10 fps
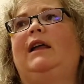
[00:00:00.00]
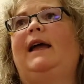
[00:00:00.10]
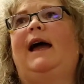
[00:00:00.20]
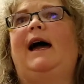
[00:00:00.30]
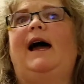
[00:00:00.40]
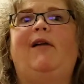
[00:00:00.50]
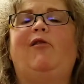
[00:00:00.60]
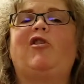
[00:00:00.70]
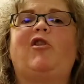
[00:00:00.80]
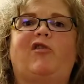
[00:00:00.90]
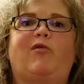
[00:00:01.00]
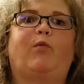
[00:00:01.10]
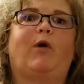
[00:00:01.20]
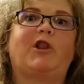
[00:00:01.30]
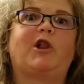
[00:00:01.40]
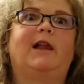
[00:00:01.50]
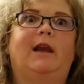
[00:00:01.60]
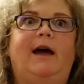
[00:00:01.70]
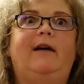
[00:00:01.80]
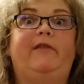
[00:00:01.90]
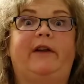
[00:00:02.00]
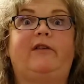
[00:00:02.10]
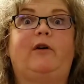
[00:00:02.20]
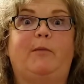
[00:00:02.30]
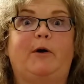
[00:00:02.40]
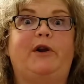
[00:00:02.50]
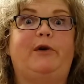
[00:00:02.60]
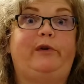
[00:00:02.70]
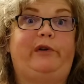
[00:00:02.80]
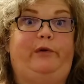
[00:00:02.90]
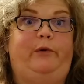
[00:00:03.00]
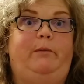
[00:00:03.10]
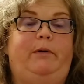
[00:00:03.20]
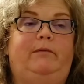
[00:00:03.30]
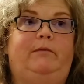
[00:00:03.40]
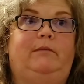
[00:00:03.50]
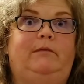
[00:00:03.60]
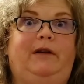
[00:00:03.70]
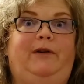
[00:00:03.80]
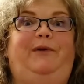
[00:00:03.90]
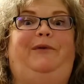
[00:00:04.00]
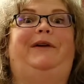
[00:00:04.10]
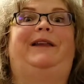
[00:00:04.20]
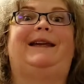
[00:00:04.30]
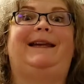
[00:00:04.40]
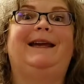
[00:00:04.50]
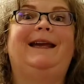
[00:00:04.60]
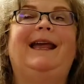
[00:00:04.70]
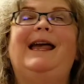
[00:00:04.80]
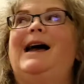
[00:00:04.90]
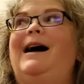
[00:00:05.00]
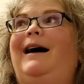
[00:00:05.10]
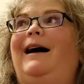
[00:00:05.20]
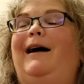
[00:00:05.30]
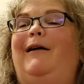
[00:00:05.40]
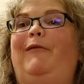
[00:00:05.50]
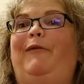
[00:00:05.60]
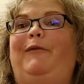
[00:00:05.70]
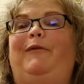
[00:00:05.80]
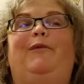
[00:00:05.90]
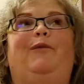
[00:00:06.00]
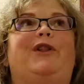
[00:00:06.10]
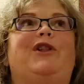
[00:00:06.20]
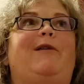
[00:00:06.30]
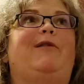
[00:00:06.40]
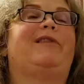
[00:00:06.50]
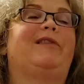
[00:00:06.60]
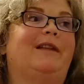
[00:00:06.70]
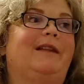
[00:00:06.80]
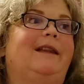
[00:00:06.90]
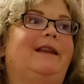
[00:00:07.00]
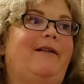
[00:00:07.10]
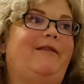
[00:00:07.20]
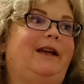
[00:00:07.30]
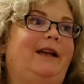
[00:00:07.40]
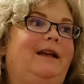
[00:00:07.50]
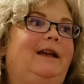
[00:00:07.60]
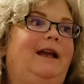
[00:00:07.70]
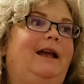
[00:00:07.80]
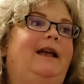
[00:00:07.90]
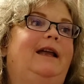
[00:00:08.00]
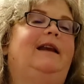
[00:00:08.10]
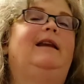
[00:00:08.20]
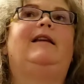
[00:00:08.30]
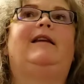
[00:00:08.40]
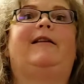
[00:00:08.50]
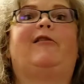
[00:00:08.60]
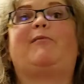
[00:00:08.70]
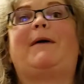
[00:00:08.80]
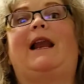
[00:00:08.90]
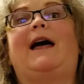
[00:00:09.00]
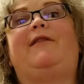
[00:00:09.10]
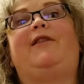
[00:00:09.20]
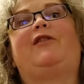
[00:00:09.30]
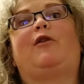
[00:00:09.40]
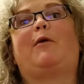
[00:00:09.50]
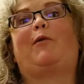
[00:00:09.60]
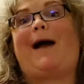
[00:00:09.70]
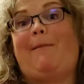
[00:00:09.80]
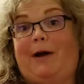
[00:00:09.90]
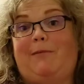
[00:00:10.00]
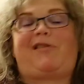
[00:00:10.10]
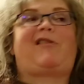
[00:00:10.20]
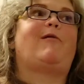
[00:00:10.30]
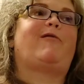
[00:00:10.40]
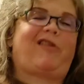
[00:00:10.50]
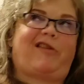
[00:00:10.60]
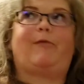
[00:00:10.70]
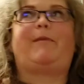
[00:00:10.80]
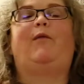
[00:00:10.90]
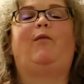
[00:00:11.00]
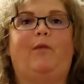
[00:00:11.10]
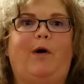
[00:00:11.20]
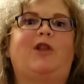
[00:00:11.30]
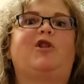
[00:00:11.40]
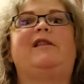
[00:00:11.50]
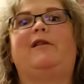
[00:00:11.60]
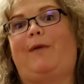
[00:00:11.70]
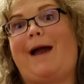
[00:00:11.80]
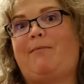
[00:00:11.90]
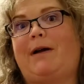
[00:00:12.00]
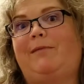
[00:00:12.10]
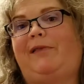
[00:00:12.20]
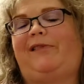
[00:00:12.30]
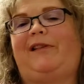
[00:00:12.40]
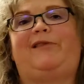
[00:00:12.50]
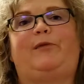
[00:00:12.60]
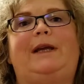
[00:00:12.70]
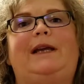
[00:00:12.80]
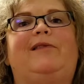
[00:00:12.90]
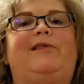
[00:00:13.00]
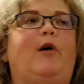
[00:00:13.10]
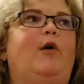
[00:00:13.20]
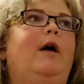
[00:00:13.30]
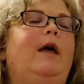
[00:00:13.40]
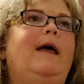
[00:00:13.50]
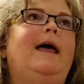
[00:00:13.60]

was just watching a lot of Victober YouTube, really, which I was loving, and there's been a lot of Victober wrap-ups, so I've still been watching the wrap-ups this week, so